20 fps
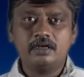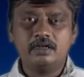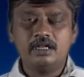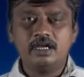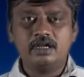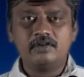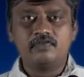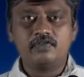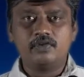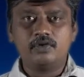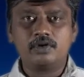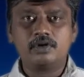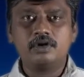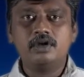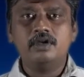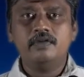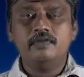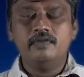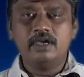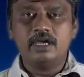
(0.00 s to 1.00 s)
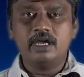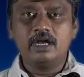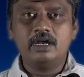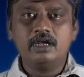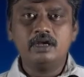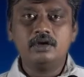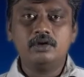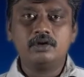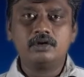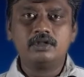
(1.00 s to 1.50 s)
therefore, we can
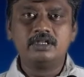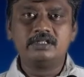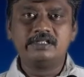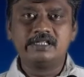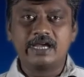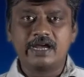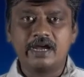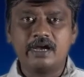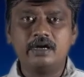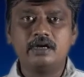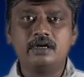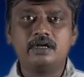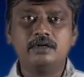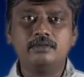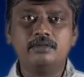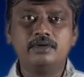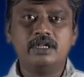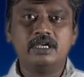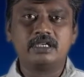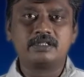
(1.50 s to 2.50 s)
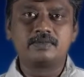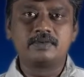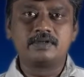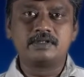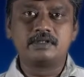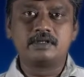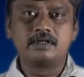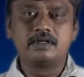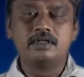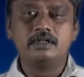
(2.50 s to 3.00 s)
ignore the second term in the
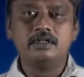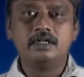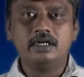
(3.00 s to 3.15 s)
expression,